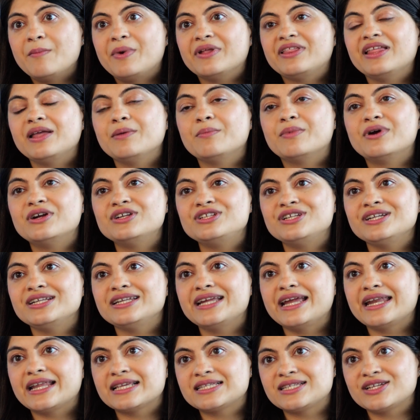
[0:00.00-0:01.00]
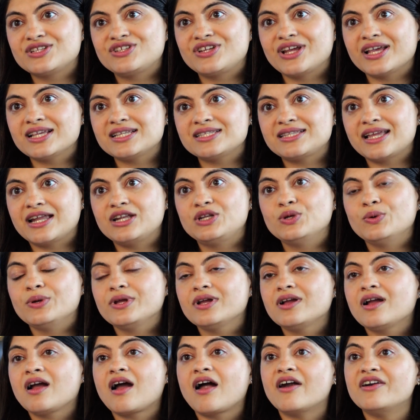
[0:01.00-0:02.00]
but the emerging data suggests that
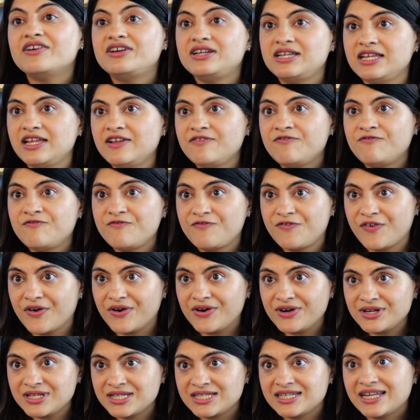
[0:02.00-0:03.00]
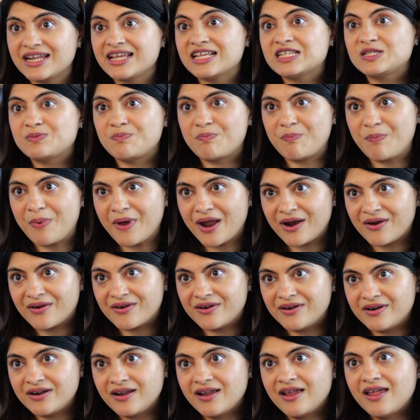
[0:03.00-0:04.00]
doing CAR T first is
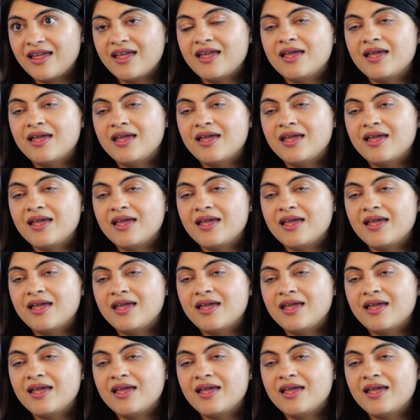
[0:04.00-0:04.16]
better